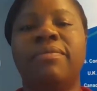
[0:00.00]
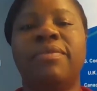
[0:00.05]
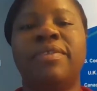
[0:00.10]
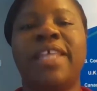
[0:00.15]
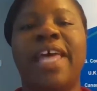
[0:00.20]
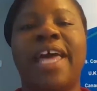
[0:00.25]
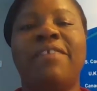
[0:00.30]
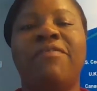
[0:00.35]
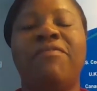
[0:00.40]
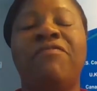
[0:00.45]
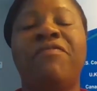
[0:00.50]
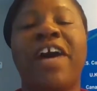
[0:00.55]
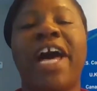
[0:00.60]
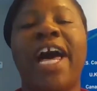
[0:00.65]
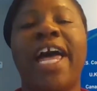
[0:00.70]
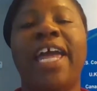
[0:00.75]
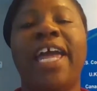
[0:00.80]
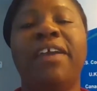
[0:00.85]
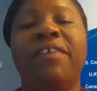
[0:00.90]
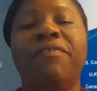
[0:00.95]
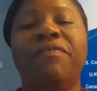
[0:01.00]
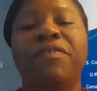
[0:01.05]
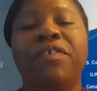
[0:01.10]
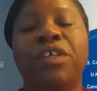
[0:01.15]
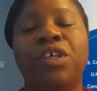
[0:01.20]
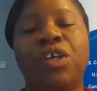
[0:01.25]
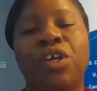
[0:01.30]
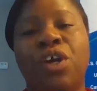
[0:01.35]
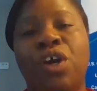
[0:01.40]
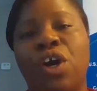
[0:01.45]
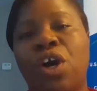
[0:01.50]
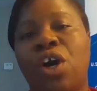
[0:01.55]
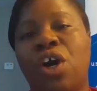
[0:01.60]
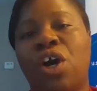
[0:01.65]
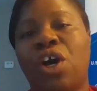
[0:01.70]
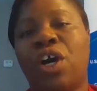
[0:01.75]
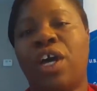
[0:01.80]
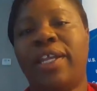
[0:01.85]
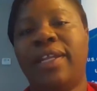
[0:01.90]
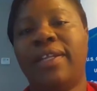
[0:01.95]
that 5
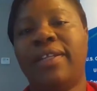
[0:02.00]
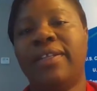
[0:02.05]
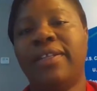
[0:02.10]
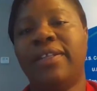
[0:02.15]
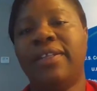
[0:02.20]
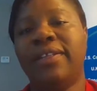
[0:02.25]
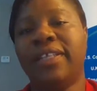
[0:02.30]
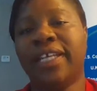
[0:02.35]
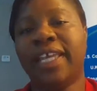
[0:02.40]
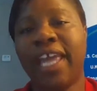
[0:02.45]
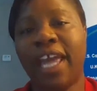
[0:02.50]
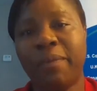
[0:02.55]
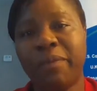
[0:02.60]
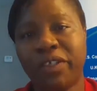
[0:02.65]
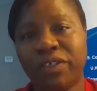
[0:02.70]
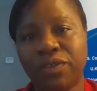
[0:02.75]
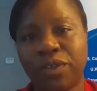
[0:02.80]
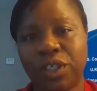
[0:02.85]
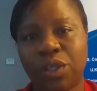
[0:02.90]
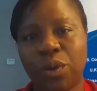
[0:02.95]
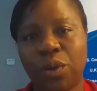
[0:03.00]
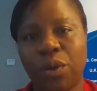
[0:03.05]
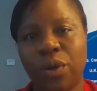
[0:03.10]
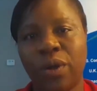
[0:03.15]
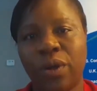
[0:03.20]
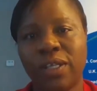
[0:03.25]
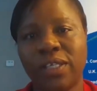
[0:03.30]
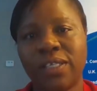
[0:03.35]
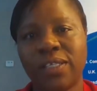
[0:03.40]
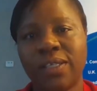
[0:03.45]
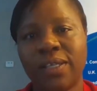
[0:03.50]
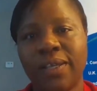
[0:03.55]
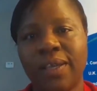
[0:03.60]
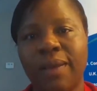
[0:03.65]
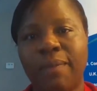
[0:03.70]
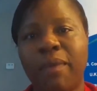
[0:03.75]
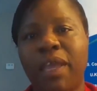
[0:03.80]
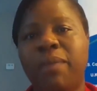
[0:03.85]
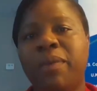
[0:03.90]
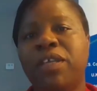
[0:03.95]
on the chemistry course,
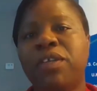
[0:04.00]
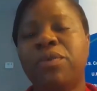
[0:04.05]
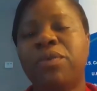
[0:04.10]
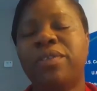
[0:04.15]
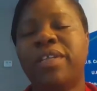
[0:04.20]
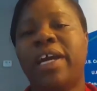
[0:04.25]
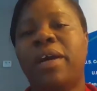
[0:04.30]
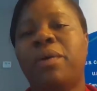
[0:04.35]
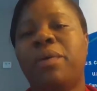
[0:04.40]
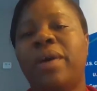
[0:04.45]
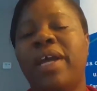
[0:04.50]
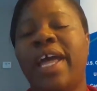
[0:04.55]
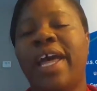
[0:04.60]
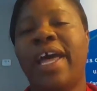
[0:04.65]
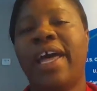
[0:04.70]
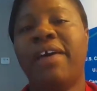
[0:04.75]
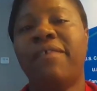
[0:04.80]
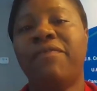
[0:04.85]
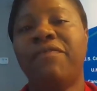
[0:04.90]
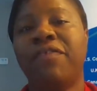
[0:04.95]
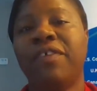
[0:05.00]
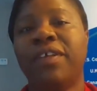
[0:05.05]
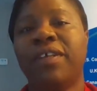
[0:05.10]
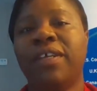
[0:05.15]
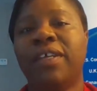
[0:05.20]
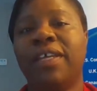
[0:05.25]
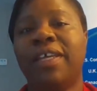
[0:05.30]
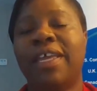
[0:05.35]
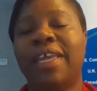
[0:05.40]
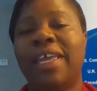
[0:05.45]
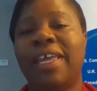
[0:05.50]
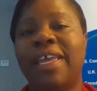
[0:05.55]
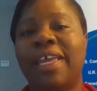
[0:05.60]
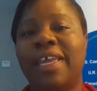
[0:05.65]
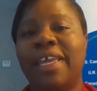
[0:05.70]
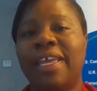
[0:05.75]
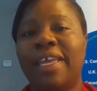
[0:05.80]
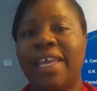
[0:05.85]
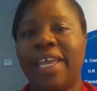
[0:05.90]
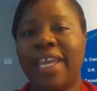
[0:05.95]
maybe you now have
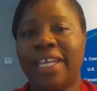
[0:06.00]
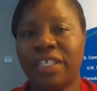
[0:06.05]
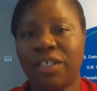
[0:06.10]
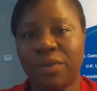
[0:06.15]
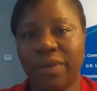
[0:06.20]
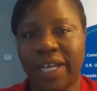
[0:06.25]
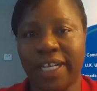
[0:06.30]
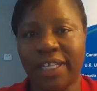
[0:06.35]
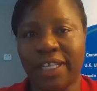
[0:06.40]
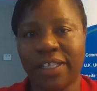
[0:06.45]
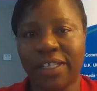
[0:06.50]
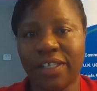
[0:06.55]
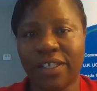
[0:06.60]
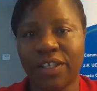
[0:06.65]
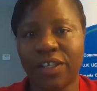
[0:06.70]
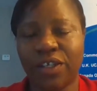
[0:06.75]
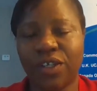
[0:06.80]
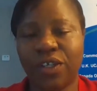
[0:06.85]
8 credits.